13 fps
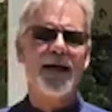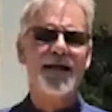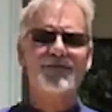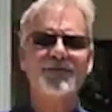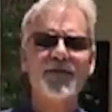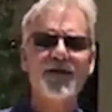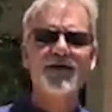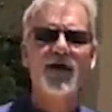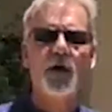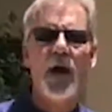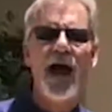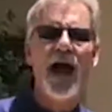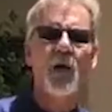Now remember
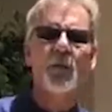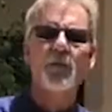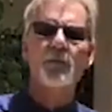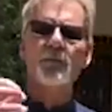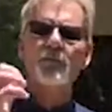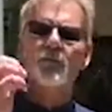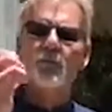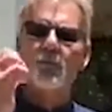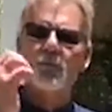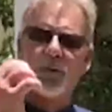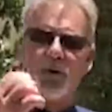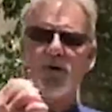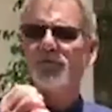Monday's video, how
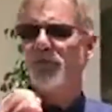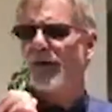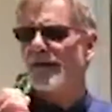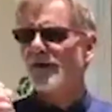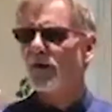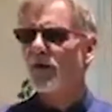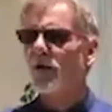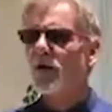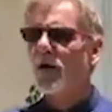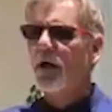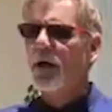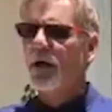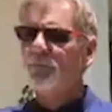
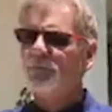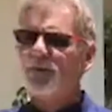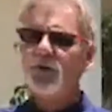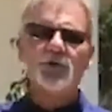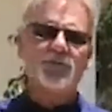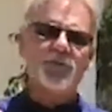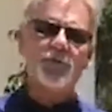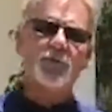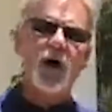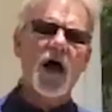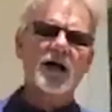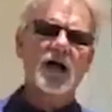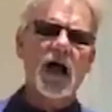perfect,
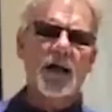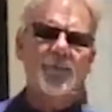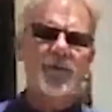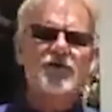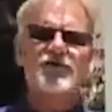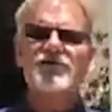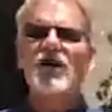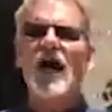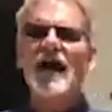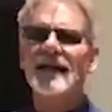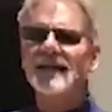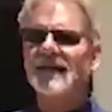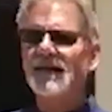beautiful rock
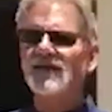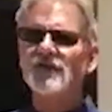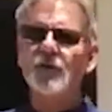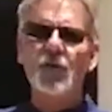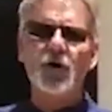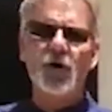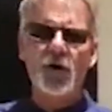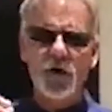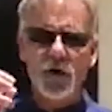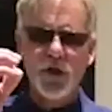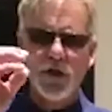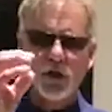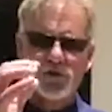hopper, shiny these
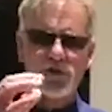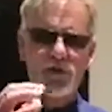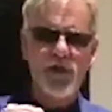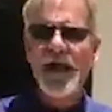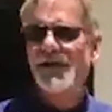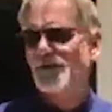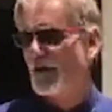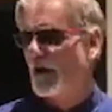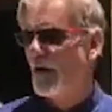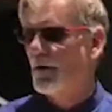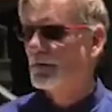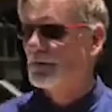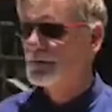were
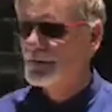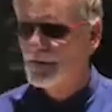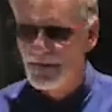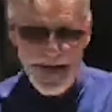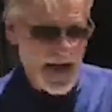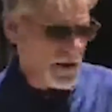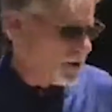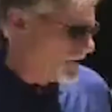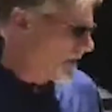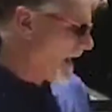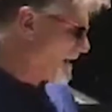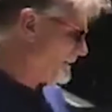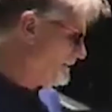2 days ago.
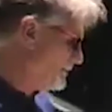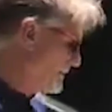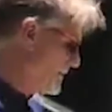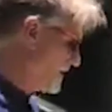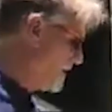Now look